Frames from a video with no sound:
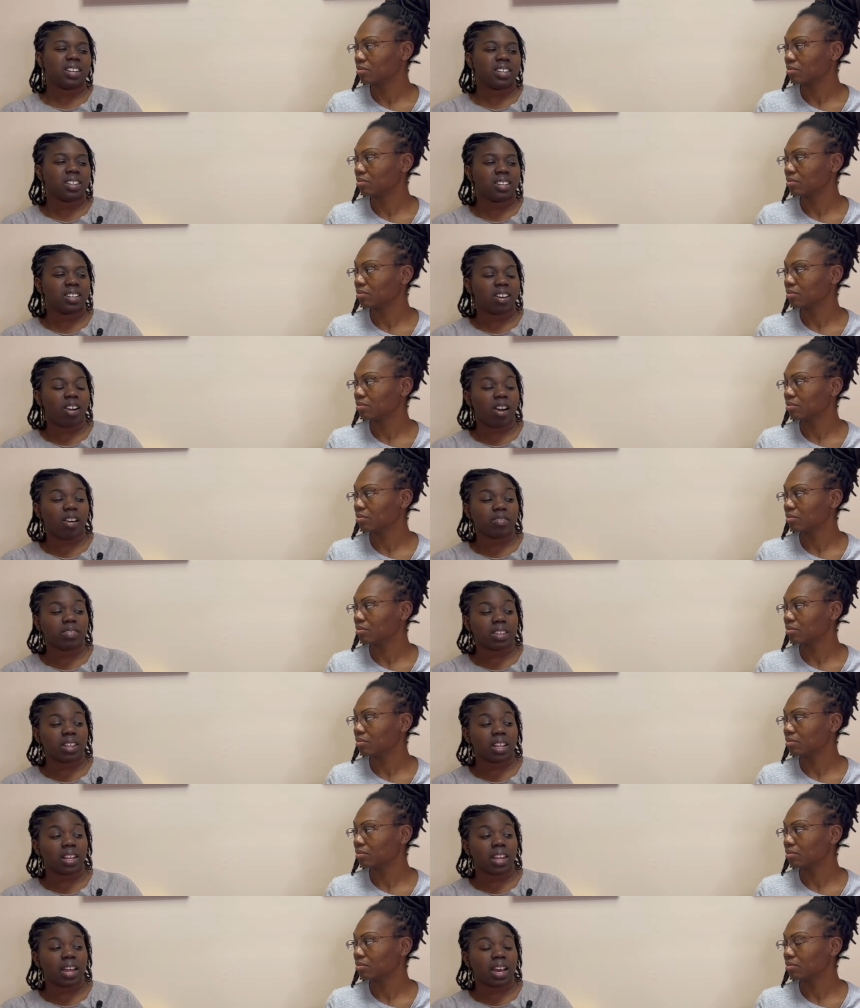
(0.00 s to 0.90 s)

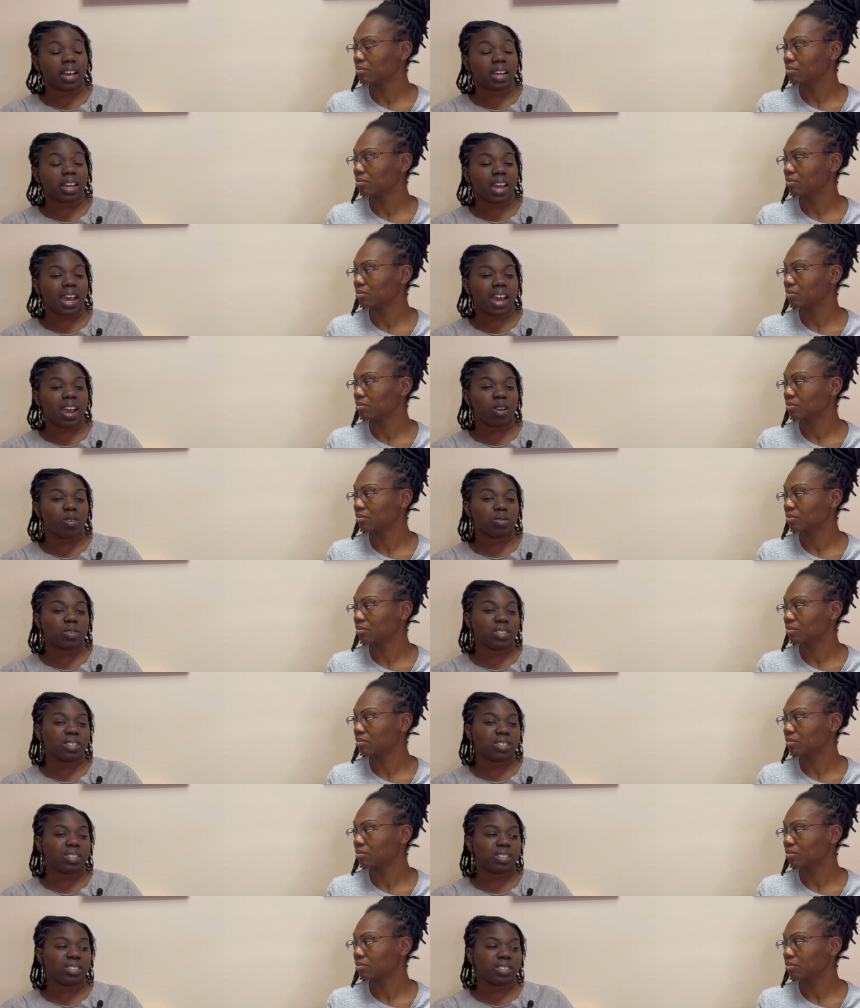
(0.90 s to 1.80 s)
Speaker 1: Off the clock
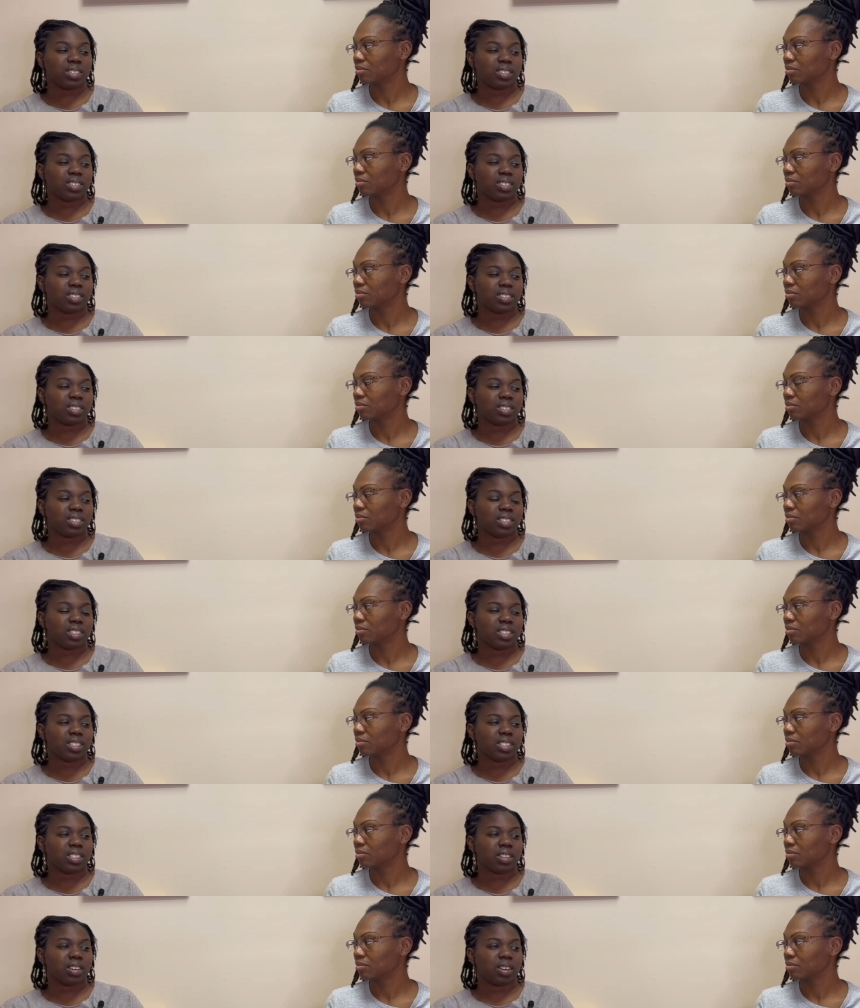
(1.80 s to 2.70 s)
hours,
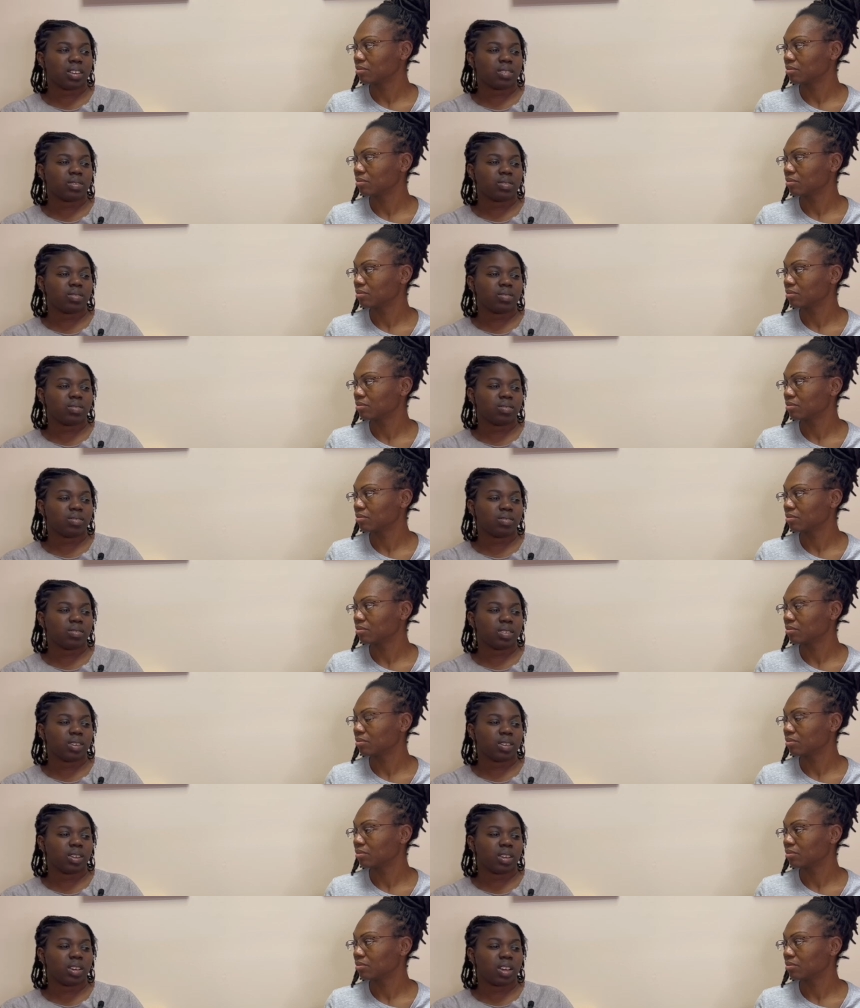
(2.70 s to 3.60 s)
it's off.
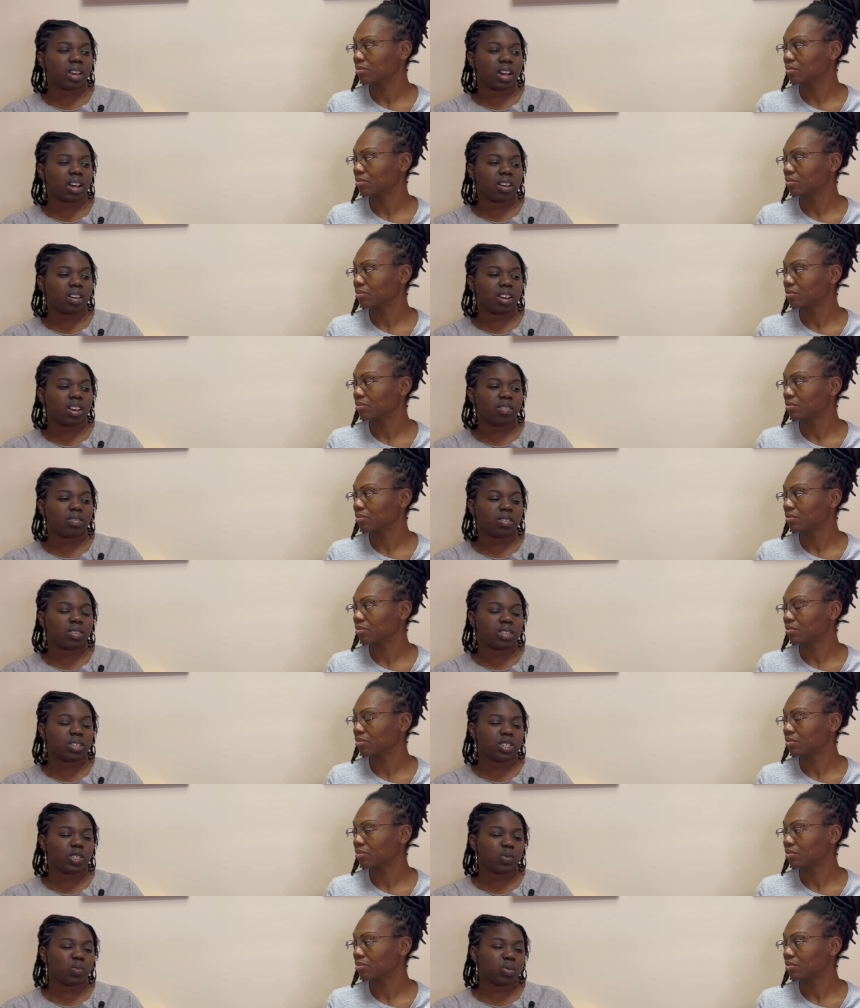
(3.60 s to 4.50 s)
I'll have
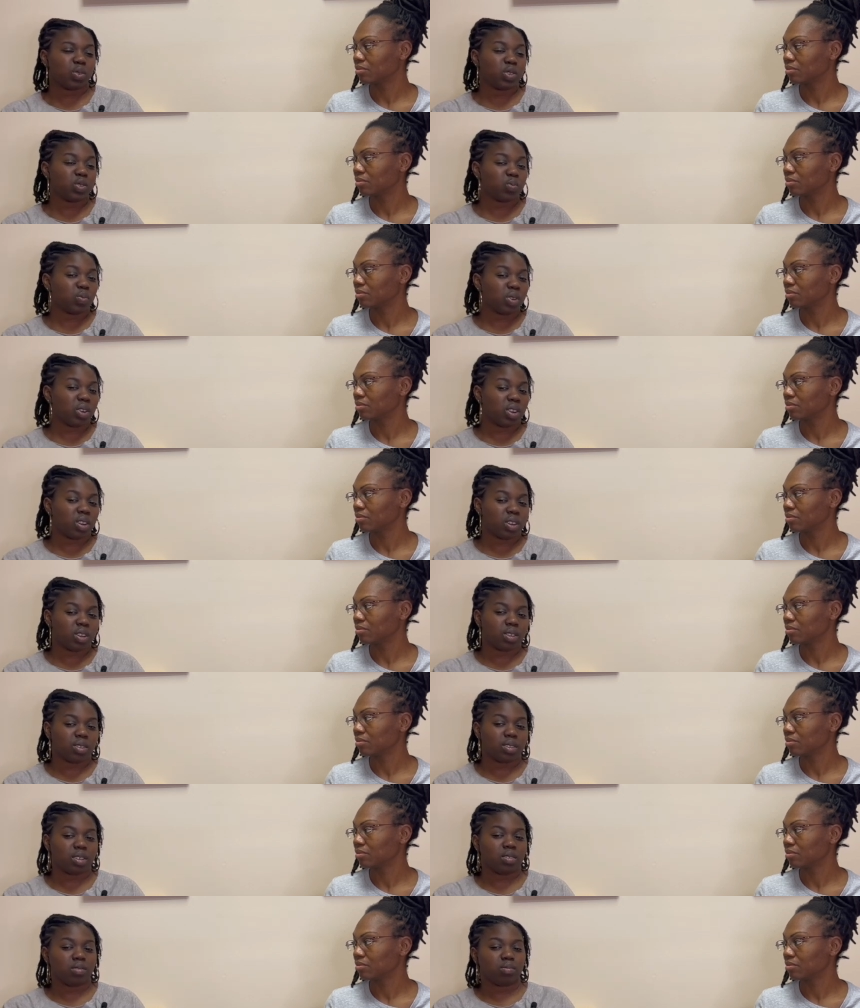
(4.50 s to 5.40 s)
on a sports
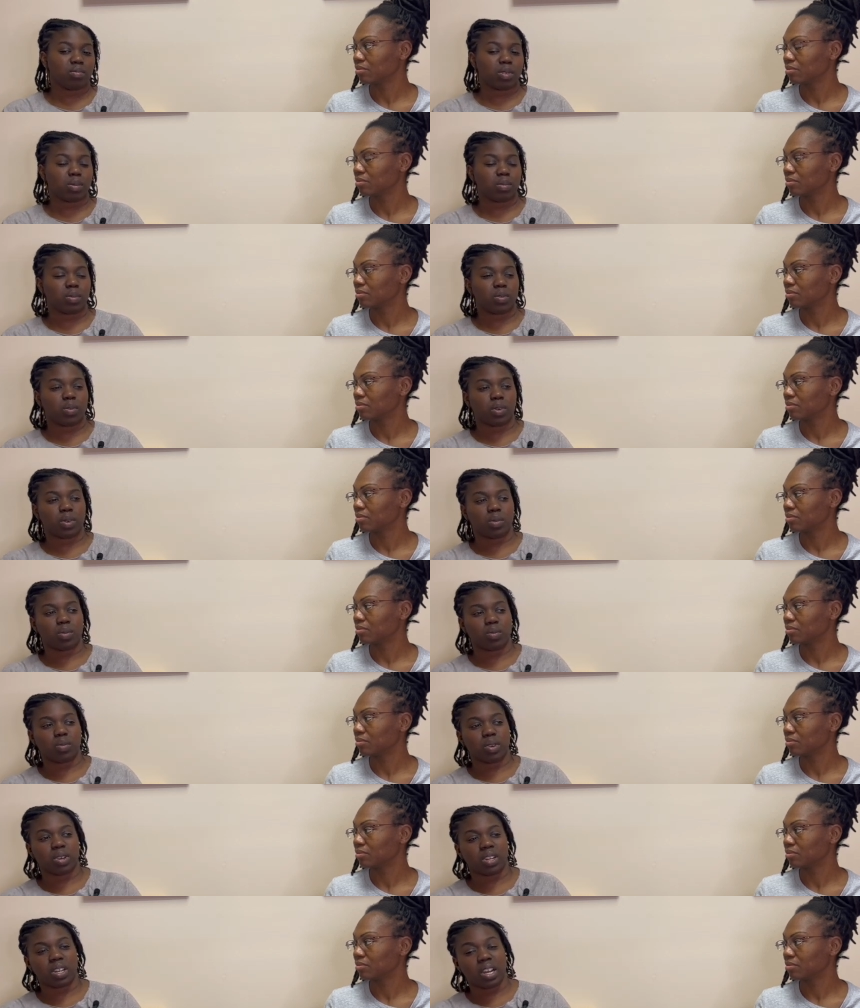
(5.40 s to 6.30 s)
bra if I'm
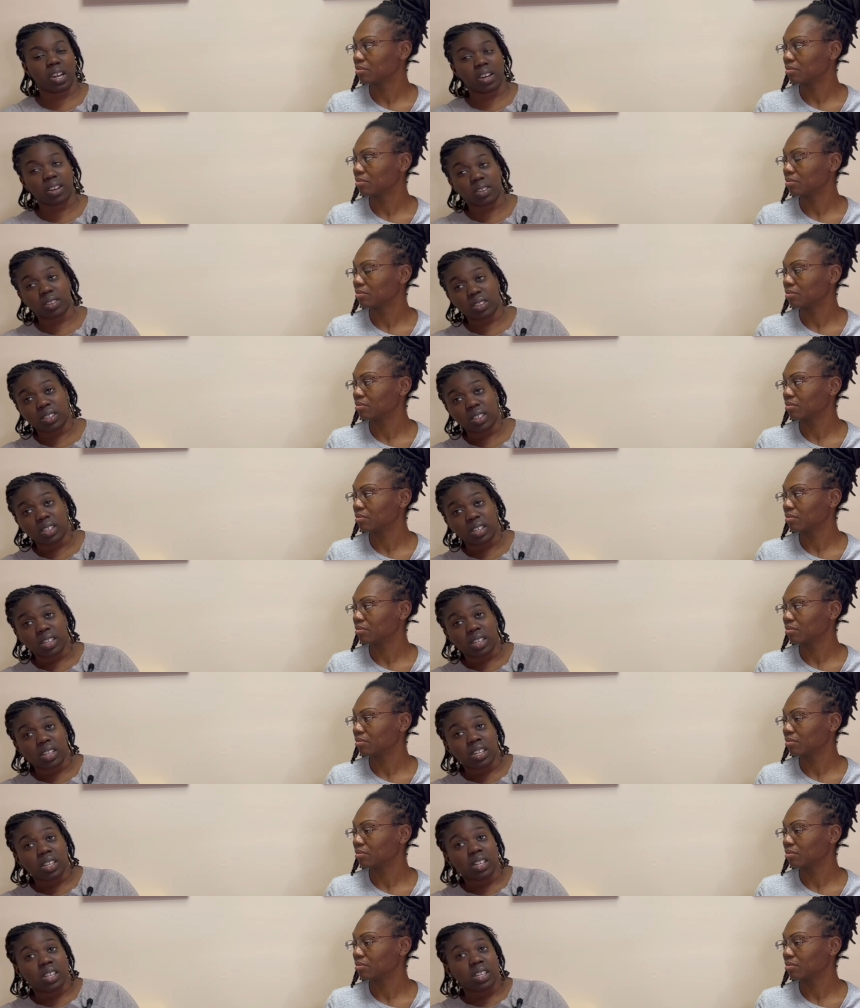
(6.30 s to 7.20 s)
going to work out.
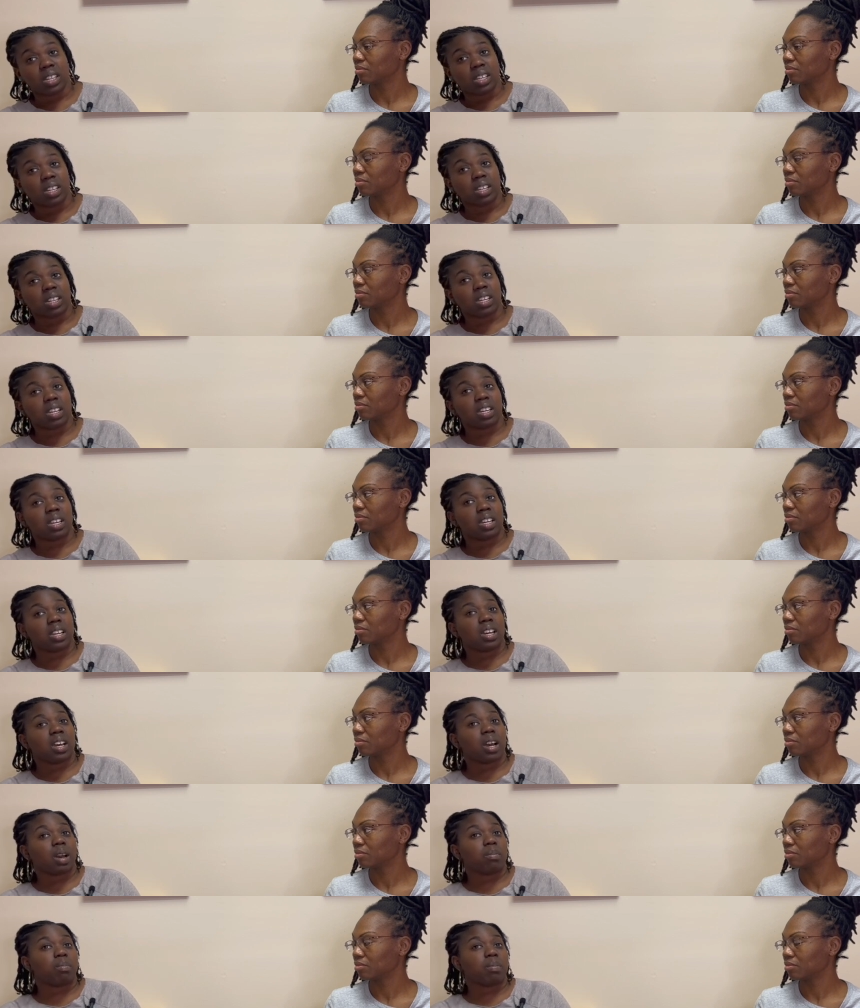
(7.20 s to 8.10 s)
I